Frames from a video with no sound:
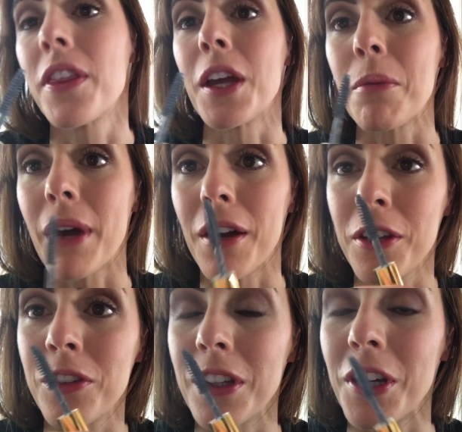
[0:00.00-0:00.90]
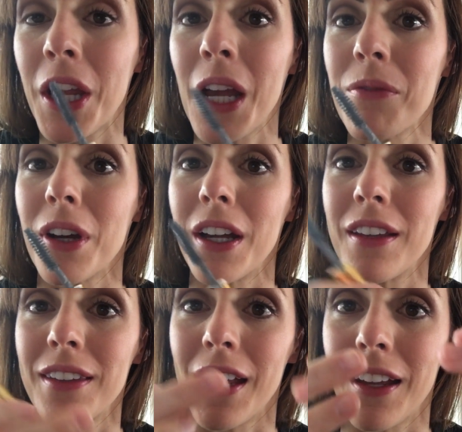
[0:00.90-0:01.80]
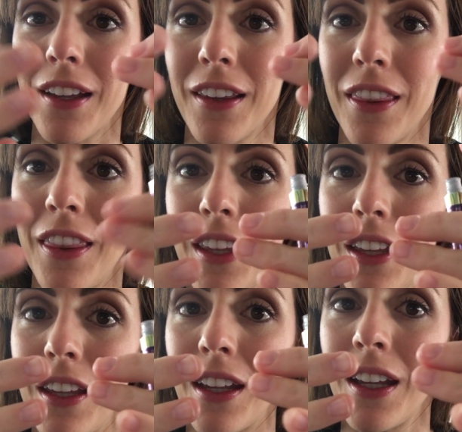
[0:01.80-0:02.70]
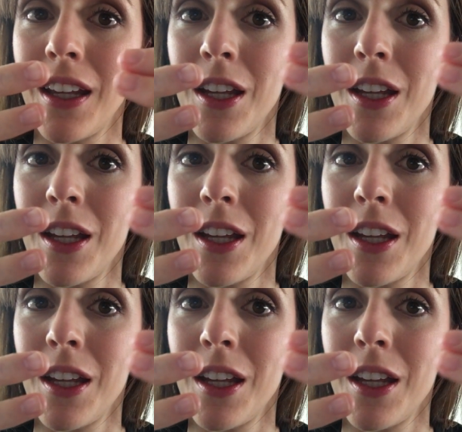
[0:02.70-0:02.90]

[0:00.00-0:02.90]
thing about using your camera is like the